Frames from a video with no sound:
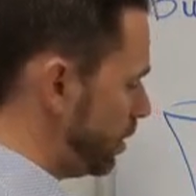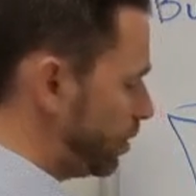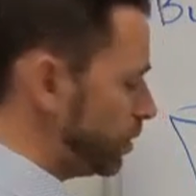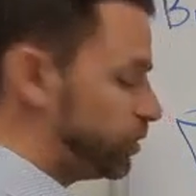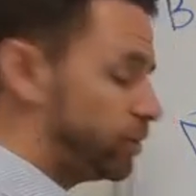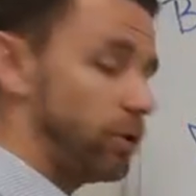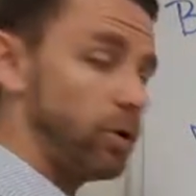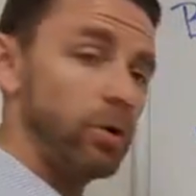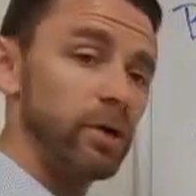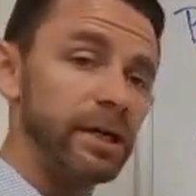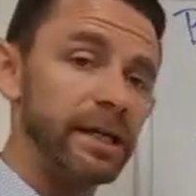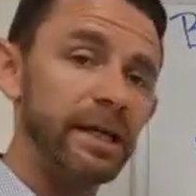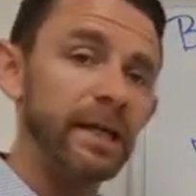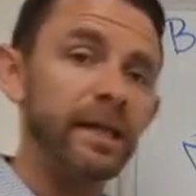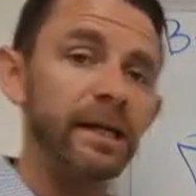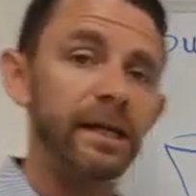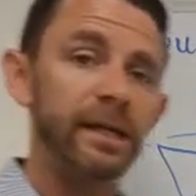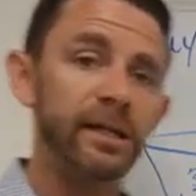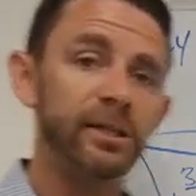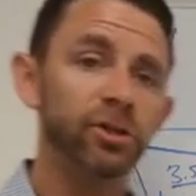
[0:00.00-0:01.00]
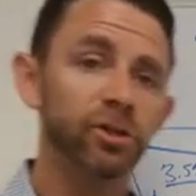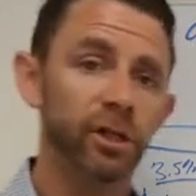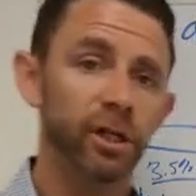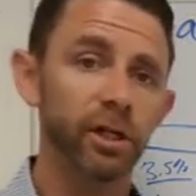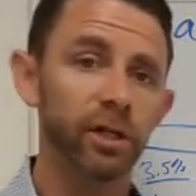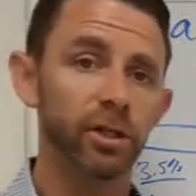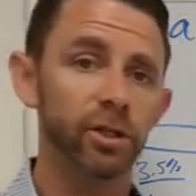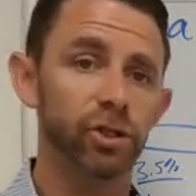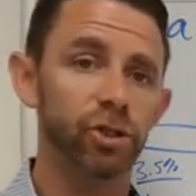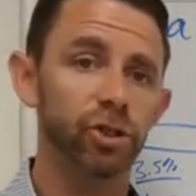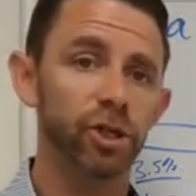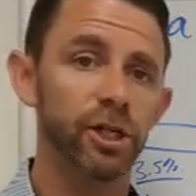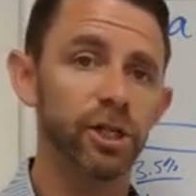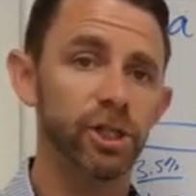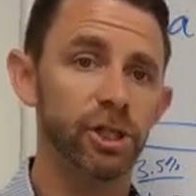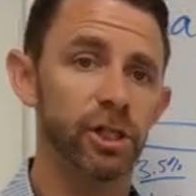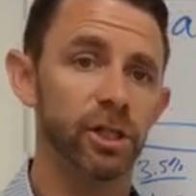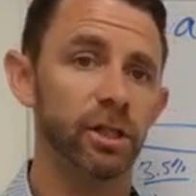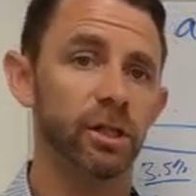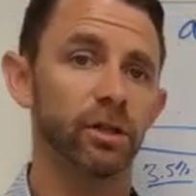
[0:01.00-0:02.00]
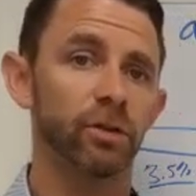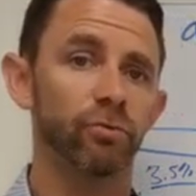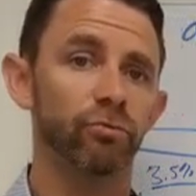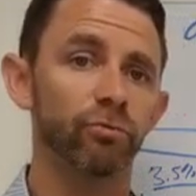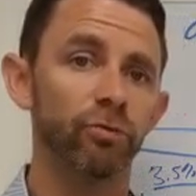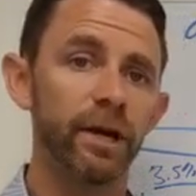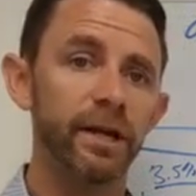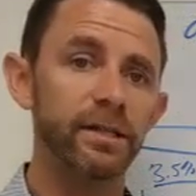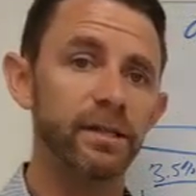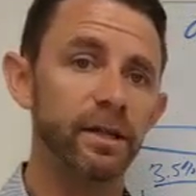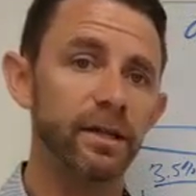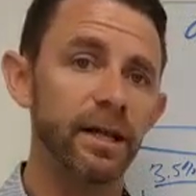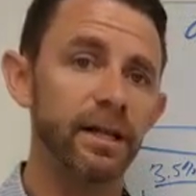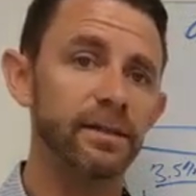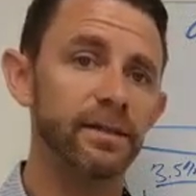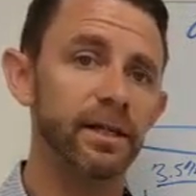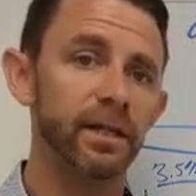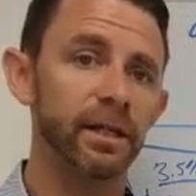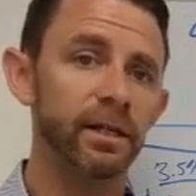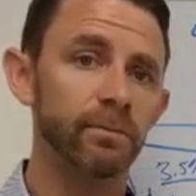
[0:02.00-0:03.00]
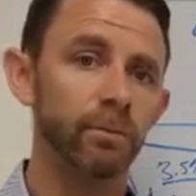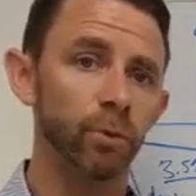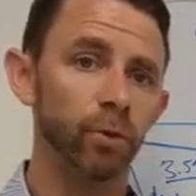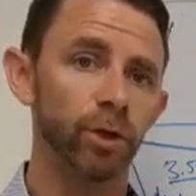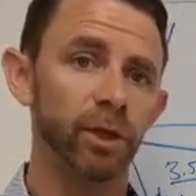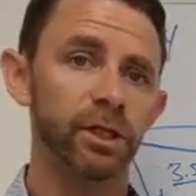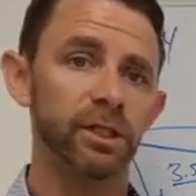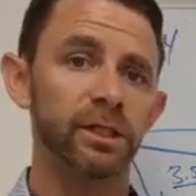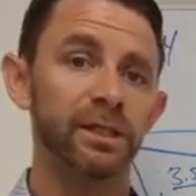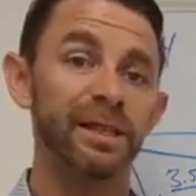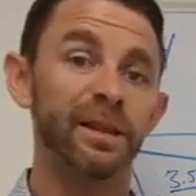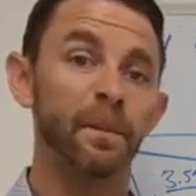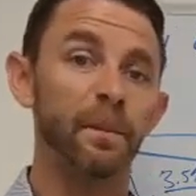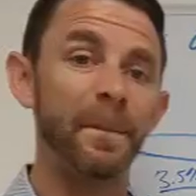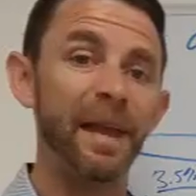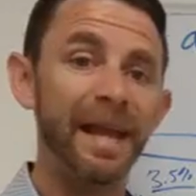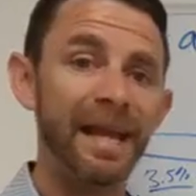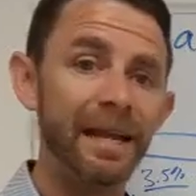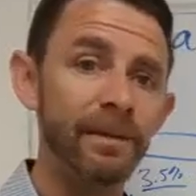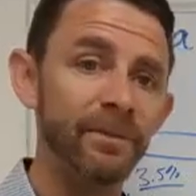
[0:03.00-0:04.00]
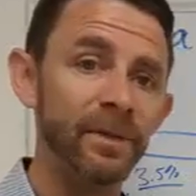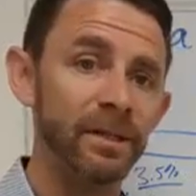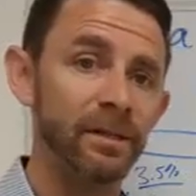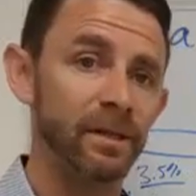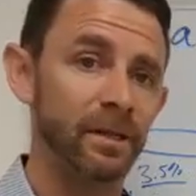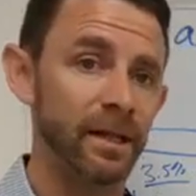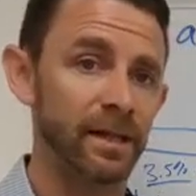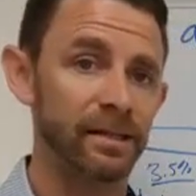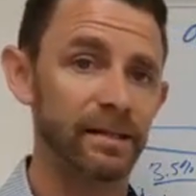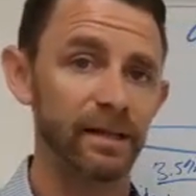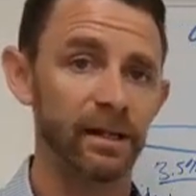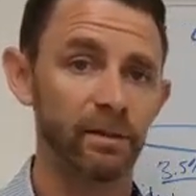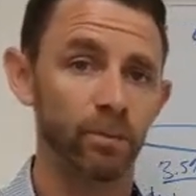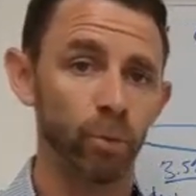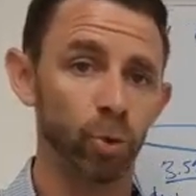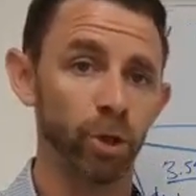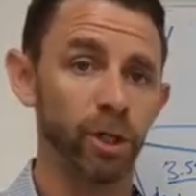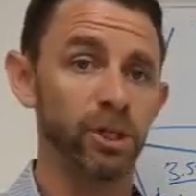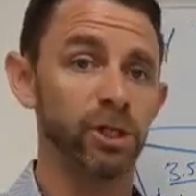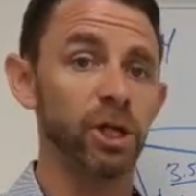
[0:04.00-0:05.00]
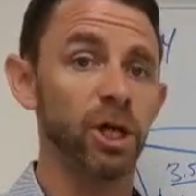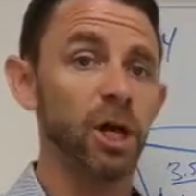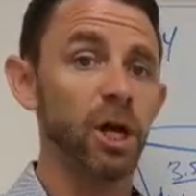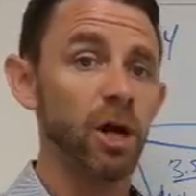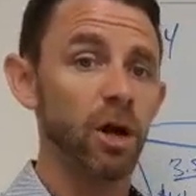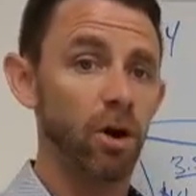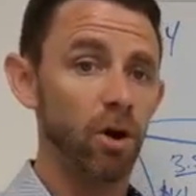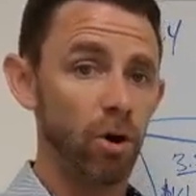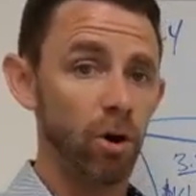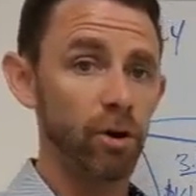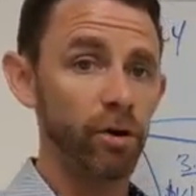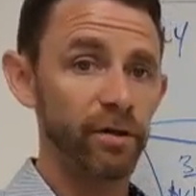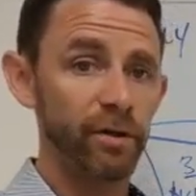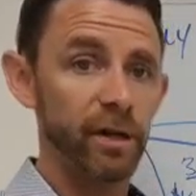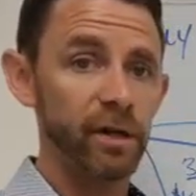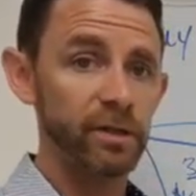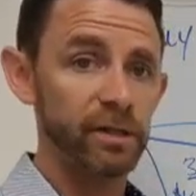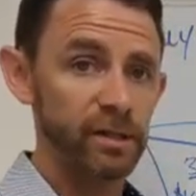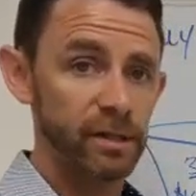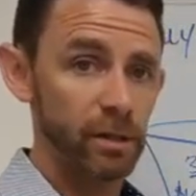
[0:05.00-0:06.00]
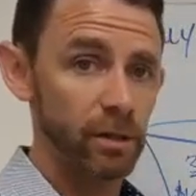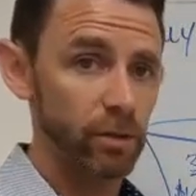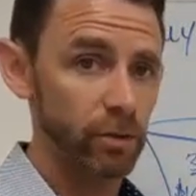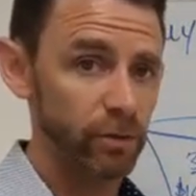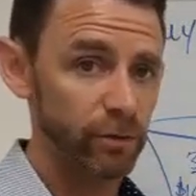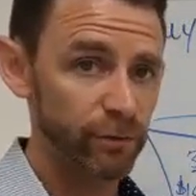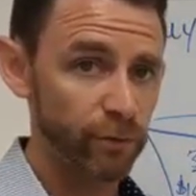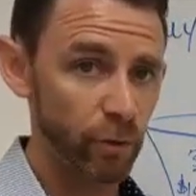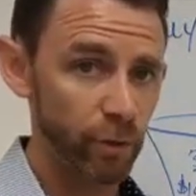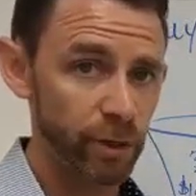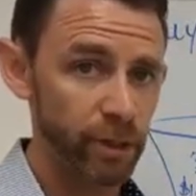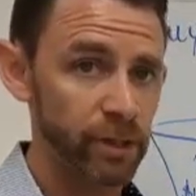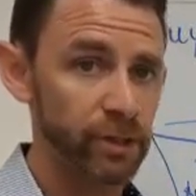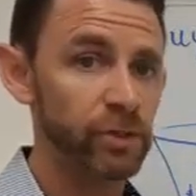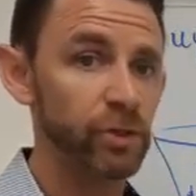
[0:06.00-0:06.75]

So again, in your illustration, the rates on that second mortgage and the payments on that second mortgage are there disclosed for you.